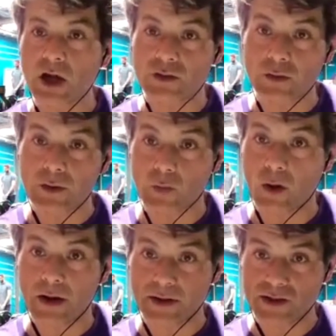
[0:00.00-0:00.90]

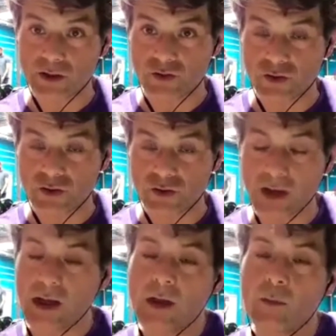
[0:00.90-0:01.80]
require a surgery.
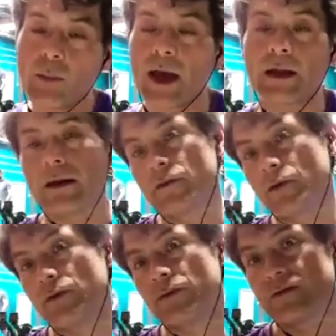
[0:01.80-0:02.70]
But if
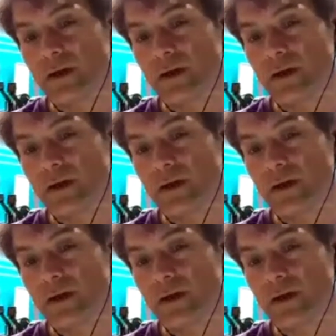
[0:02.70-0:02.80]
you